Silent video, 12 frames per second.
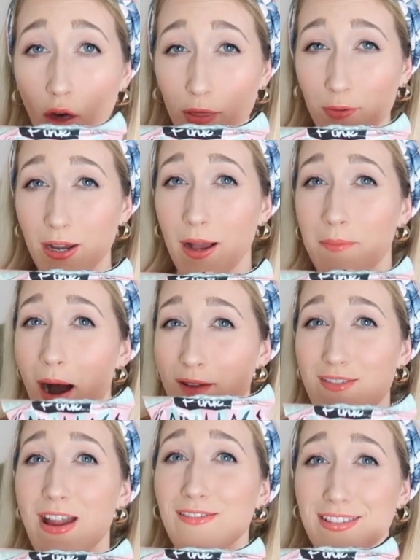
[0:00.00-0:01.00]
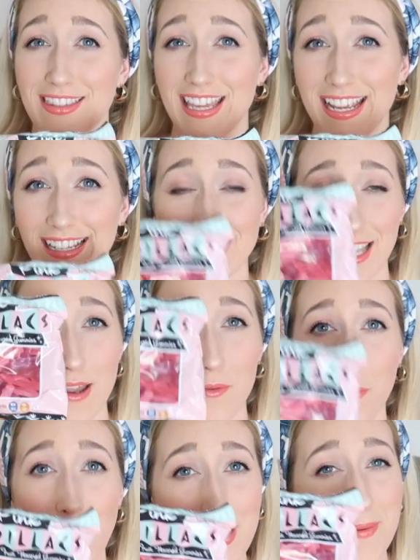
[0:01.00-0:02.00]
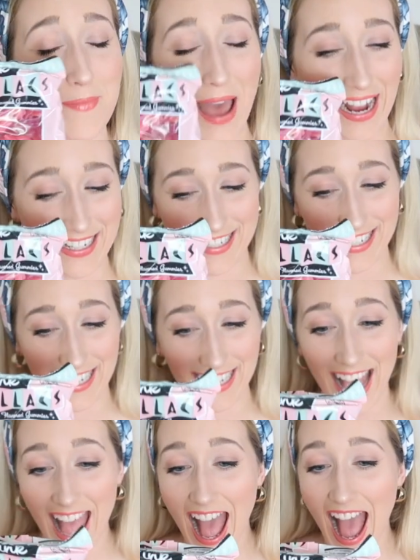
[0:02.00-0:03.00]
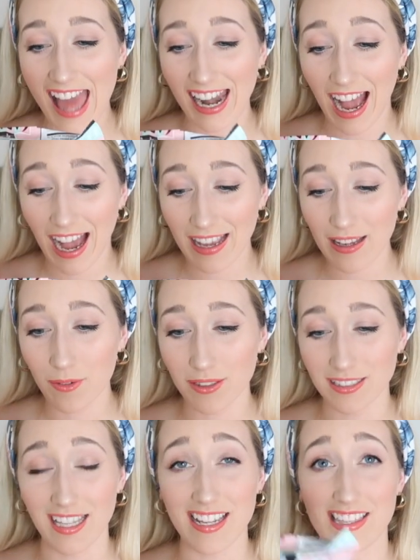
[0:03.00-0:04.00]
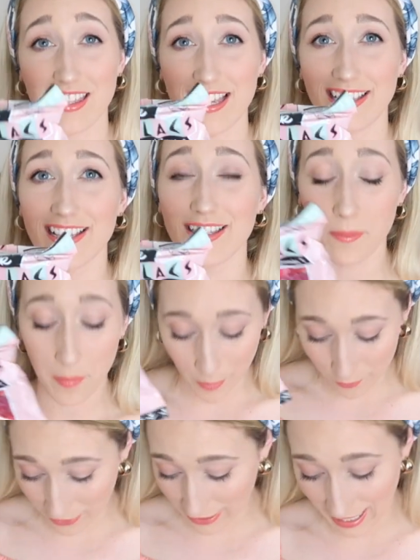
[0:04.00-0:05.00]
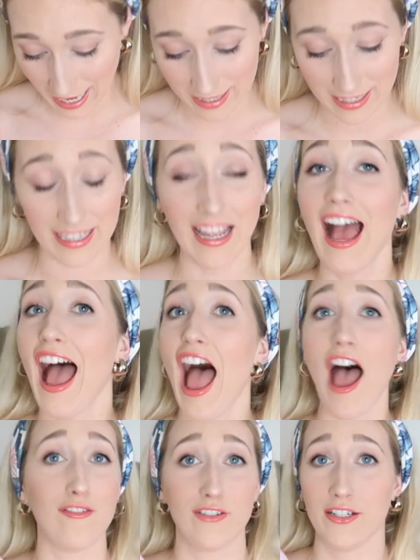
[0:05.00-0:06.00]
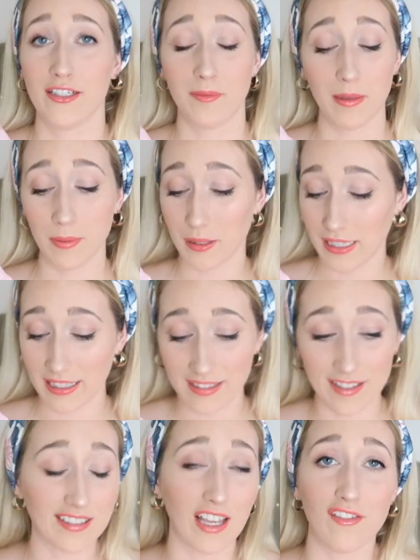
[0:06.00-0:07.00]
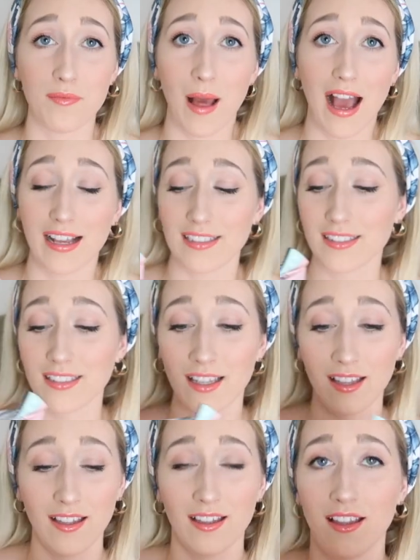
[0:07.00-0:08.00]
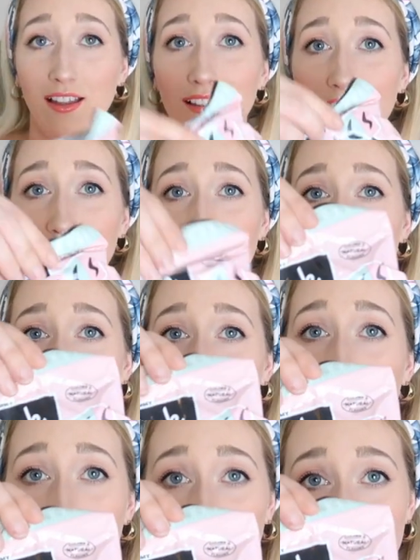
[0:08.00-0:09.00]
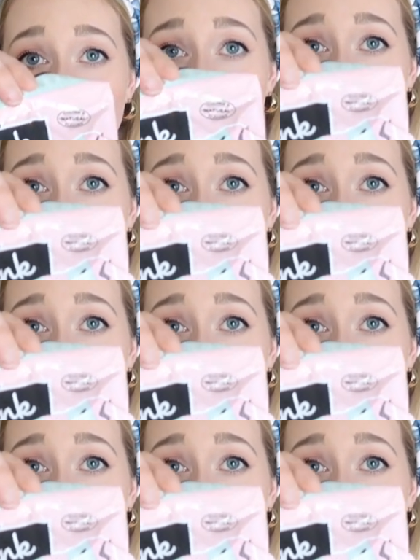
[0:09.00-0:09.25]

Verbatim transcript: all three of my favorite things in one packaging, and I was like, this is the perfect candy ever to be putting in these gift bags. Look at